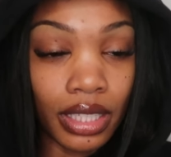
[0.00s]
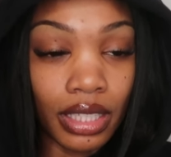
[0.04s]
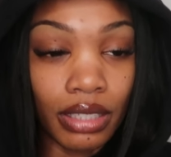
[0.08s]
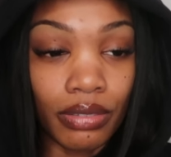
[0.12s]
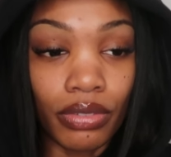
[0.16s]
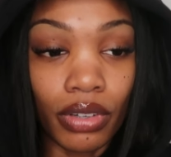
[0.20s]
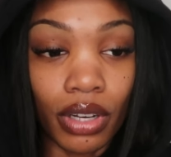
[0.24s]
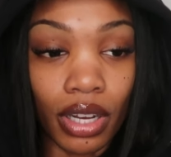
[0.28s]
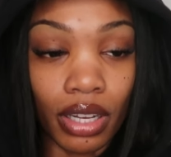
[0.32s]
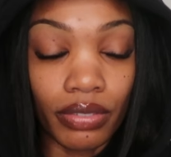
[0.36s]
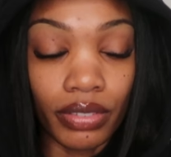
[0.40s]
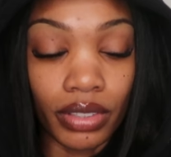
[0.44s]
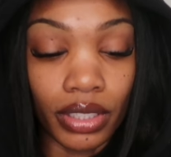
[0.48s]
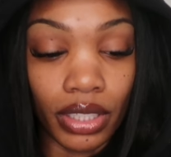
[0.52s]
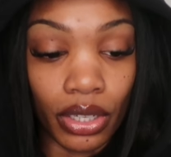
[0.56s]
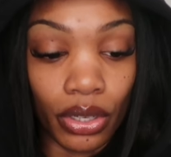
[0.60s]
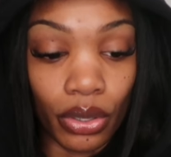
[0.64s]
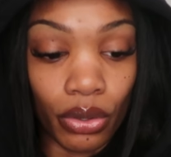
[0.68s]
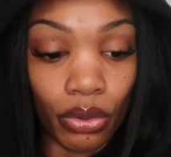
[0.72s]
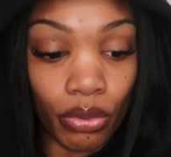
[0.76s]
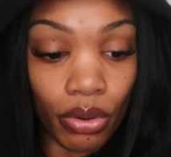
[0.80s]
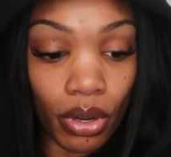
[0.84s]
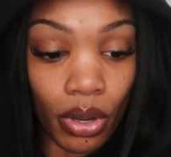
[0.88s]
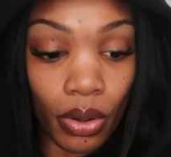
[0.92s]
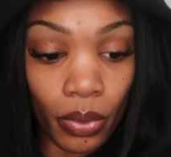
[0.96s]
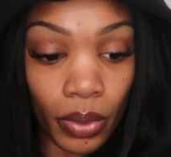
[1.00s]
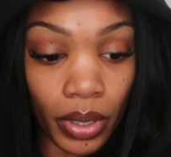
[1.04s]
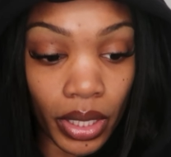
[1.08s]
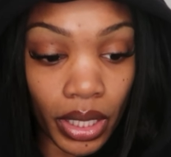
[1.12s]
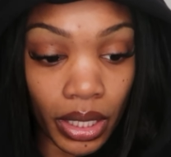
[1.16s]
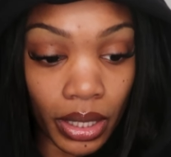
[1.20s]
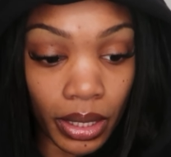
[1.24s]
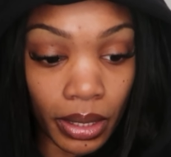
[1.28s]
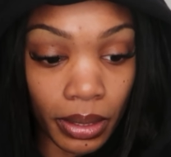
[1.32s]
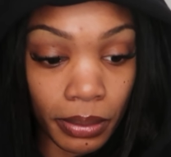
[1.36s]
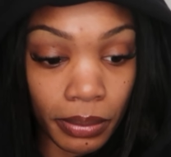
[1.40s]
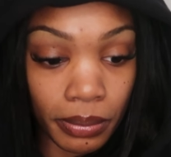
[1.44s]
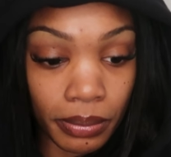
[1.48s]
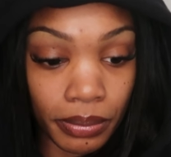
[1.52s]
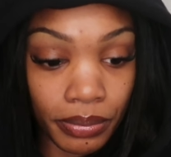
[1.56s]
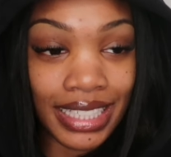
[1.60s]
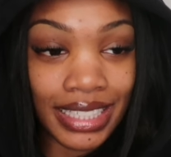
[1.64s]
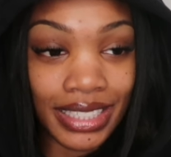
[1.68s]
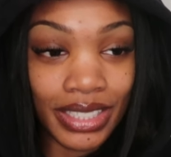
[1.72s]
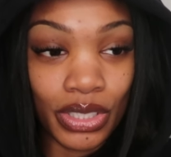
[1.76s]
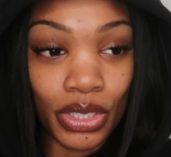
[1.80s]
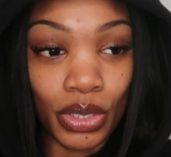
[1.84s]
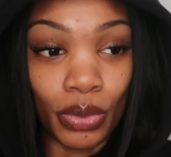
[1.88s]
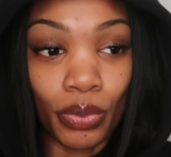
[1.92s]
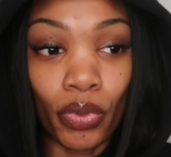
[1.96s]
evolving and growing
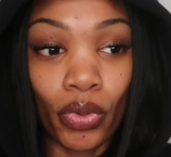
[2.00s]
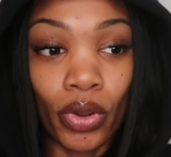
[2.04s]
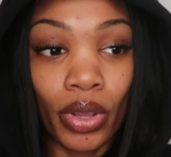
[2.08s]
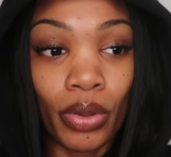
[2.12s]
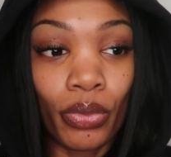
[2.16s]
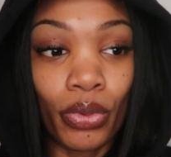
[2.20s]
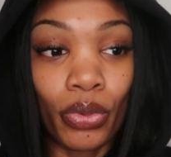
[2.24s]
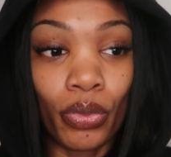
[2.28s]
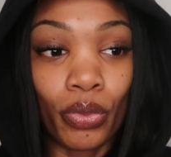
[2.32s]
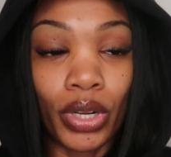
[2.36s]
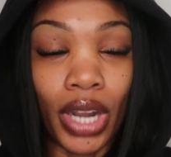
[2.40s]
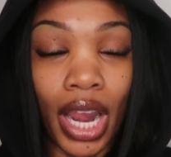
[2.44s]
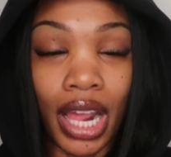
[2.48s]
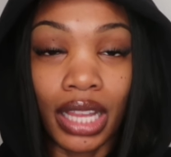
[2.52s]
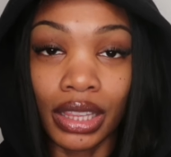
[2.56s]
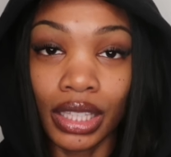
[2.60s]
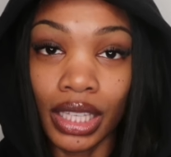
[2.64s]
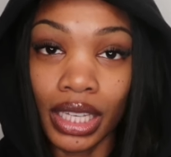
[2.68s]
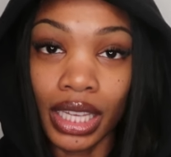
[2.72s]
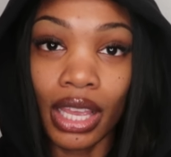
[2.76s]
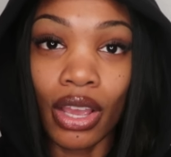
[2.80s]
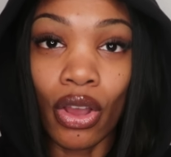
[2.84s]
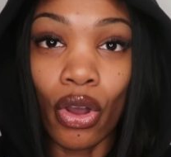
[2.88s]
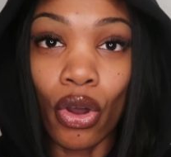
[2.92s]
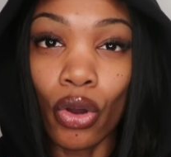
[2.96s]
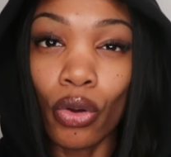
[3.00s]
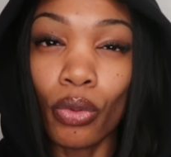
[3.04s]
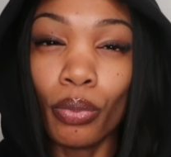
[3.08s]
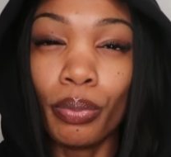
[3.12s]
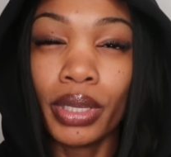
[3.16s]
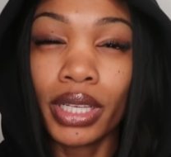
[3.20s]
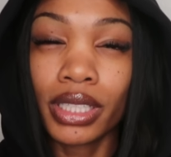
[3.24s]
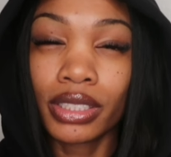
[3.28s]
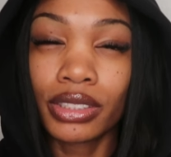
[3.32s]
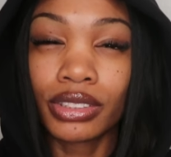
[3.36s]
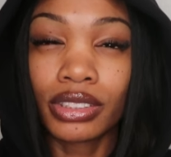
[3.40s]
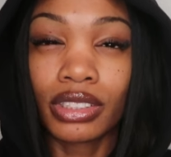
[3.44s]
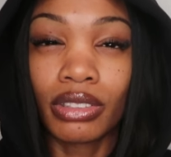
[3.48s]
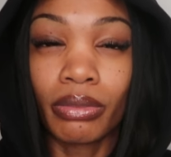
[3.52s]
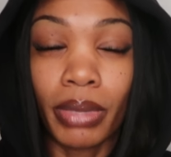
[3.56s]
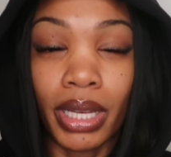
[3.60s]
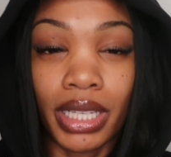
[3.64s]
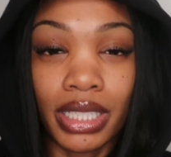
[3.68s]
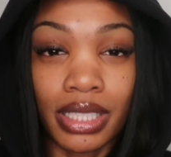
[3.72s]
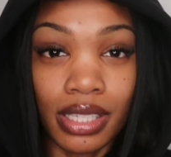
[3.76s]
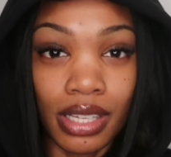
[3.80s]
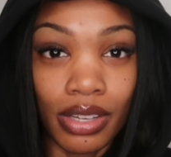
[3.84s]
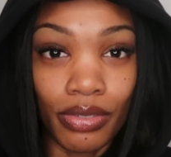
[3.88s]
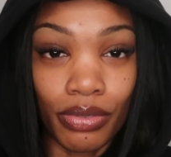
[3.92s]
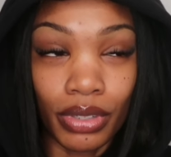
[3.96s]
to the point where when I look at old pictures of
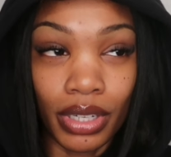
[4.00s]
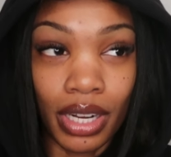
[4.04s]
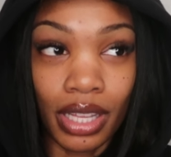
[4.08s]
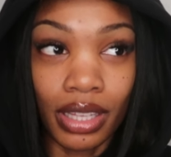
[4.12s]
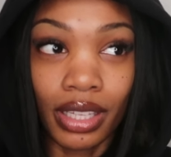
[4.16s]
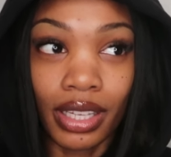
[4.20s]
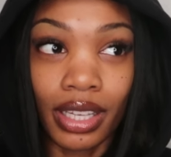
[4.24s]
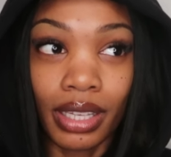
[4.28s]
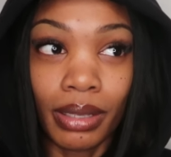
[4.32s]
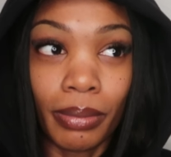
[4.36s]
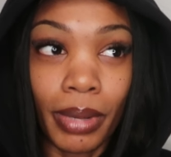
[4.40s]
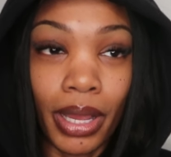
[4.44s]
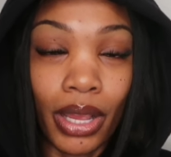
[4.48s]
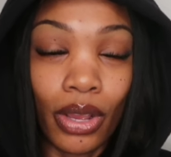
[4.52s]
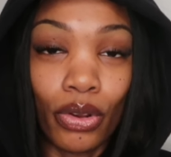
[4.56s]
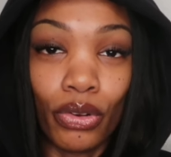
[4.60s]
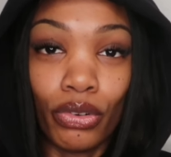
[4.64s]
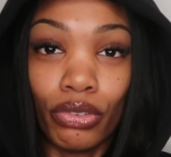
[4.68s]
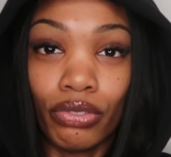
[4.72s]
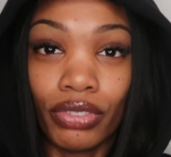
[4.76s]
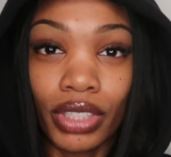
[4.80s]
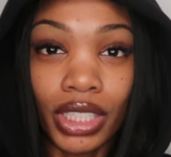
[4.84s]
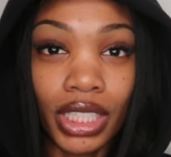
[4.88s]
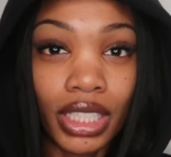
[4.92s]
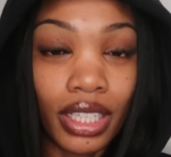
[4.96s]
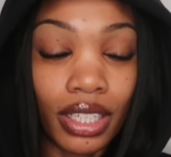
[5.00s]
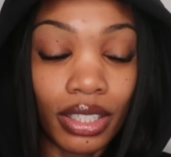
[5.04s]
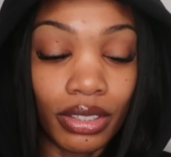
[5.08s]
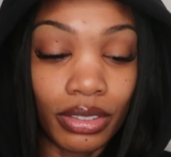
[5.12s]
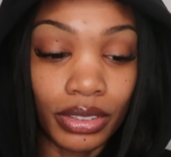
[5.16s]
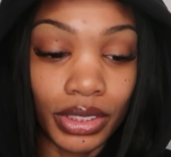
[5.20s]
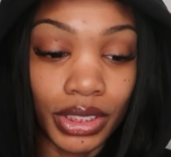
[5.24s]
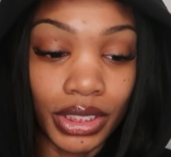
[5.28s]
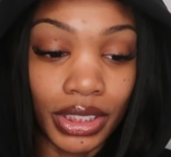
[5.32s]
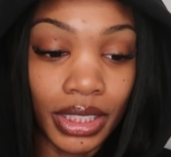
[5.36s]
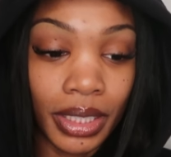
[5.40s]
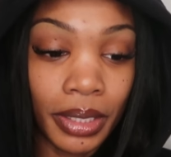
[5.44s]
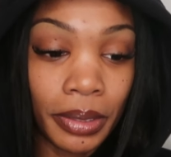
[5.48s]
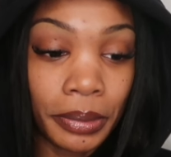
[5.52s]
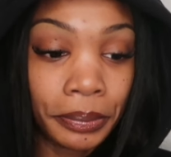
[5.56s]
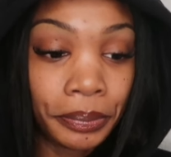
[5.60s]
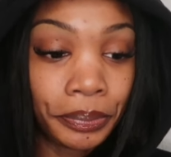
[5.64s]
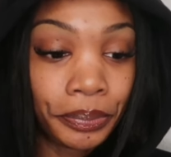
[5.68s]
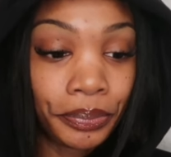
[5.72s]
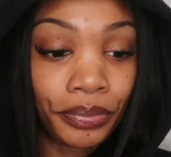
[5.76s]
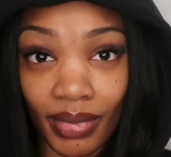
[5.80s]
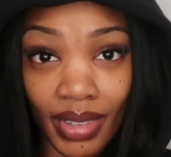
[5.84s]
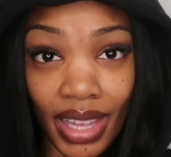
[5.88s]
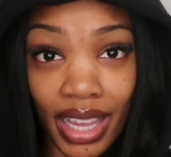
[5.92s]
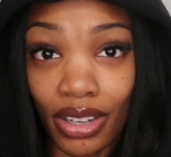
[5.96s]
myself, when I look at my old videos,
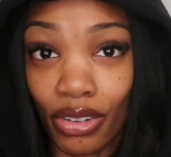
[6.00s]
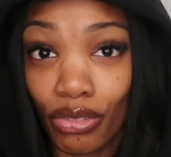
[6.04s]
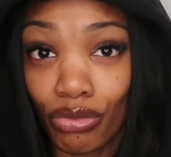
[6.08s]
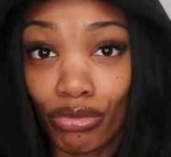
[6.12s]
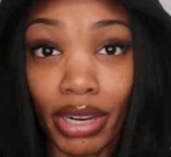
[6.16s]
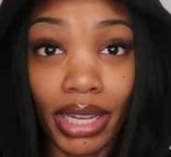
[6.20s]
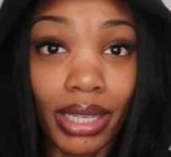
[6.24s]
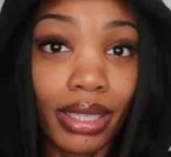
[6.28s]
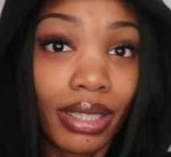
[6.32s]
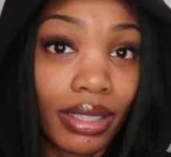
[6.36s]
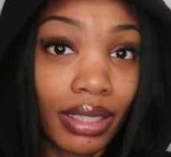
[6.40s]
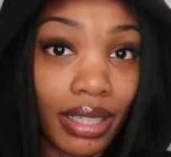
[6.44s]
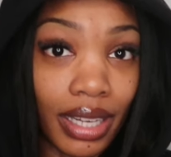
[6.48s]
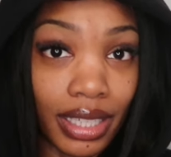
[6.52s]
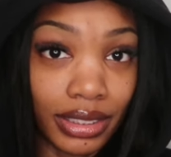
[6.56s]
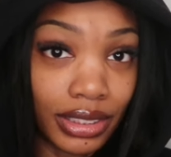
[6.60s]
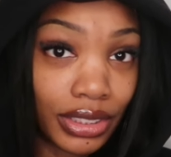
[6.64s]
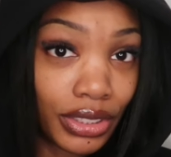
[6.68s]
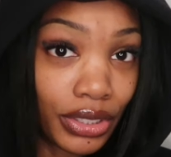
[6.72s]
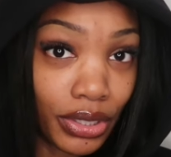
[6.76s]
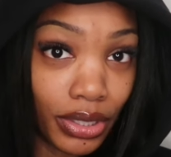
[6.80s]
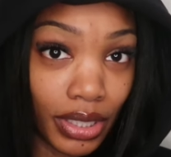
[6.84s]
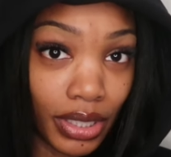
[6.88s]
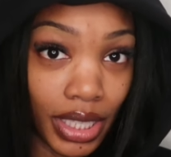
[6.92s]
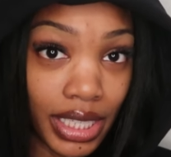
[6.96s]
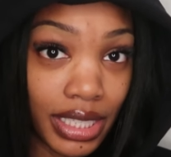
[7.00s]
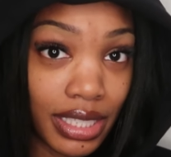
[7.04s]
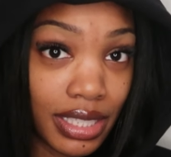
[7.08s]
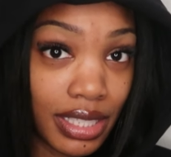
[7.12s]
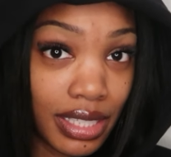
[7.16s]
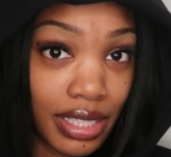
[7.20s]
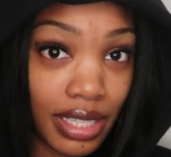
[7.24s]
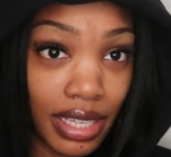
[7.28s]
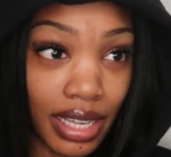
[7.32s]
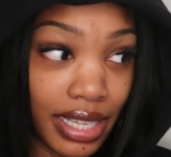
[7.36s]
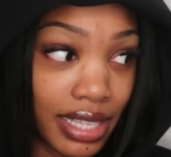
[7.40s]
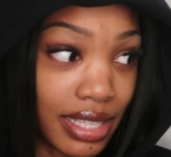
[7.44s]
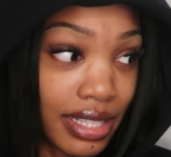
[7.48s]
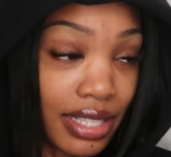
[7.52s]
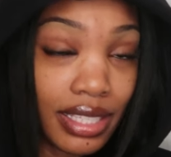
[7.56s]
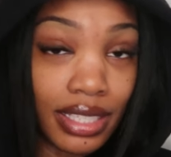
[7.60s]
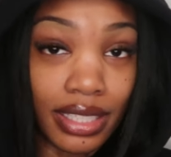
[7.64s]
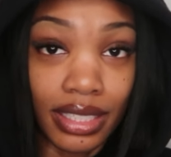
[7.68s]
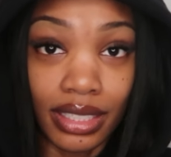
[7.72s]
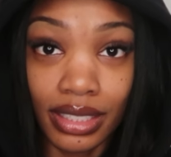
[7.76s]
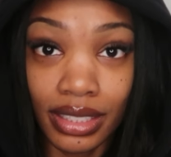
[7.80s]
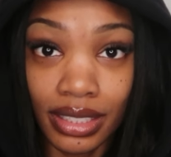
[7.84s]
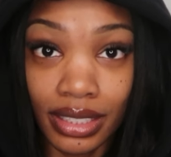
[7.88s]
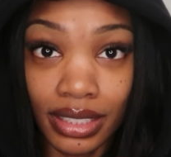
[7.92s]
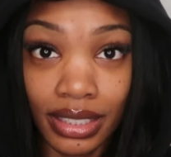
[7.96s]
I don't recognize the girl I, I
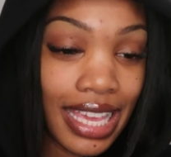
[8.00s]
see.